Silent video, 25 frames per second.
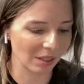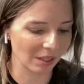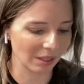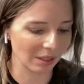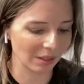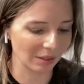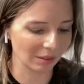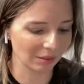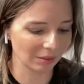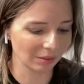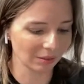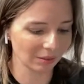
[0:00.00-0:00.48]

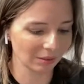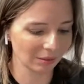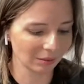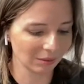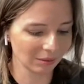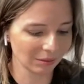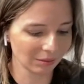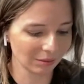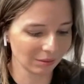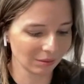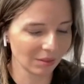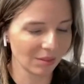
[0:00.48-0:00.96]
to
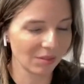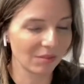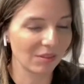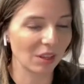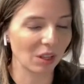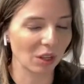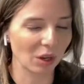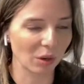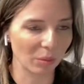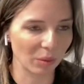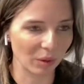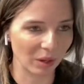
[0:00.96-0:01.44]

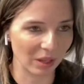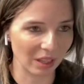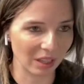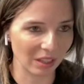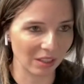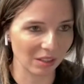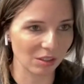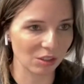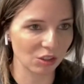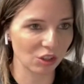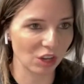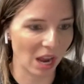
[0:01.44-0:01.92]
feel our
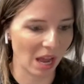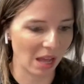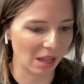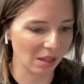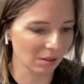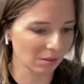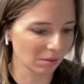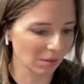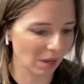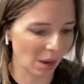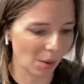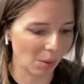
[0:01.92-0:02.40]
breathing
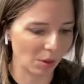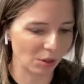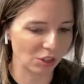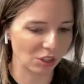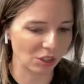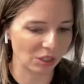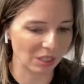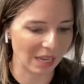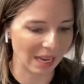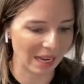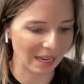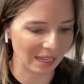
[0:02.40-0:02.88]
shallow, I want
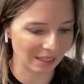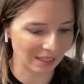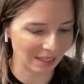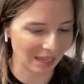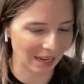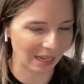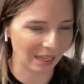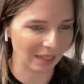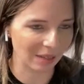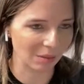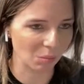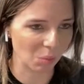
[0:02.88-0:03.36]
you to take a
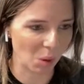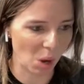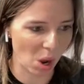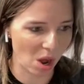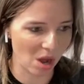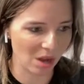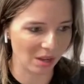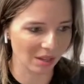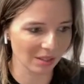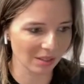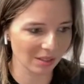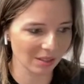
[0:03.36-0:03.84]
second,
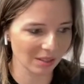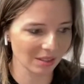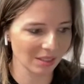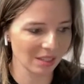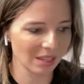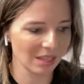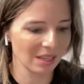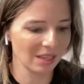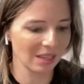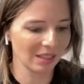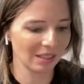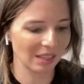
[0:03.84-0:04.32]
pause,
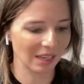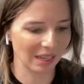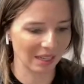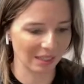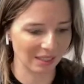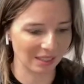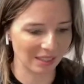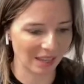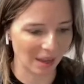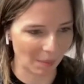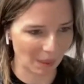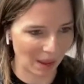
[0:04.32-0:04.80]
take a
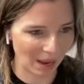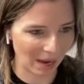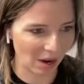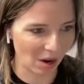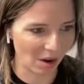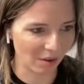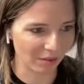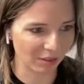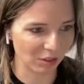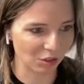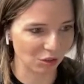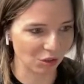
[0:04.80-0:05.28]
step back
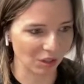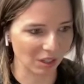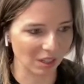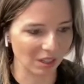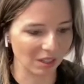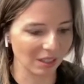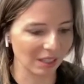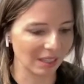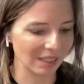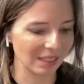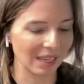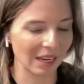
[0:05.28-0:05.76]
off the
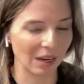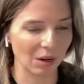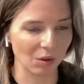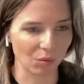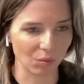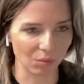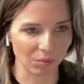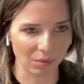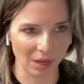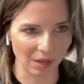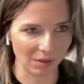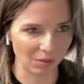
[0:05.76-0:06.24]
drill, and take
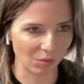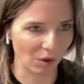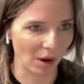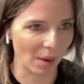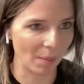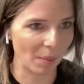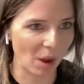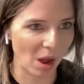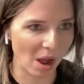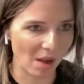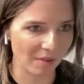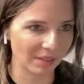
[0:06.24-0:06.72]
a
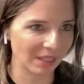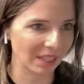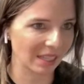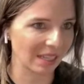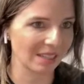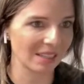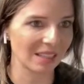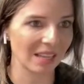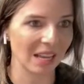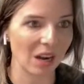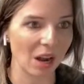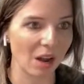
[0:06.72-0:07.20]
rep off, take
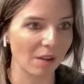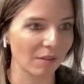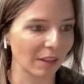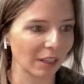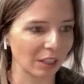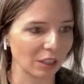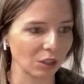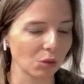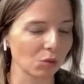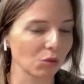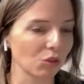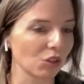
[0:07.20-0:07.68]
a set off.
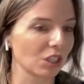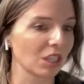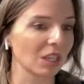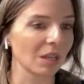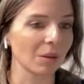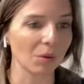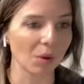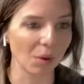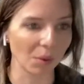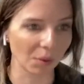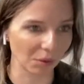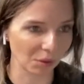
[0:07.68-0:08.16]
Like, they'll just
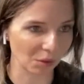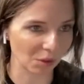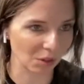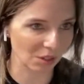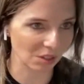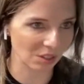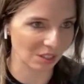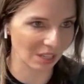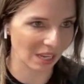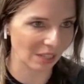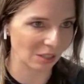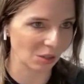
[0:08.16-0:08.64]
keep going through
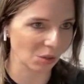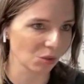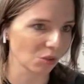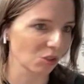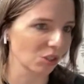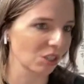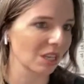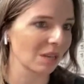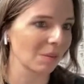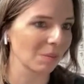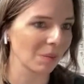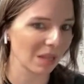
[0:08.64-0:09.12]
your set. They'll
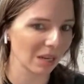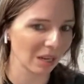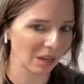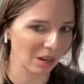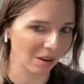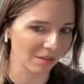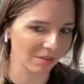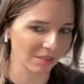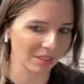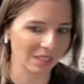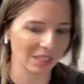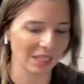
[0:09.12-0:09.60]
just keep getting
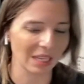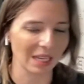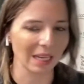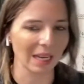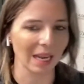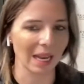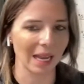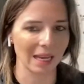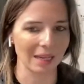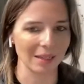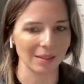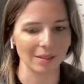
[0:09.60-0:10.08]
off the
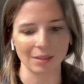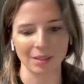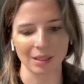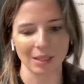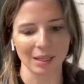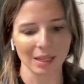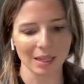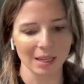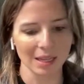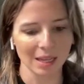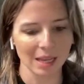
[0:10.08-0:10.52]
tee, and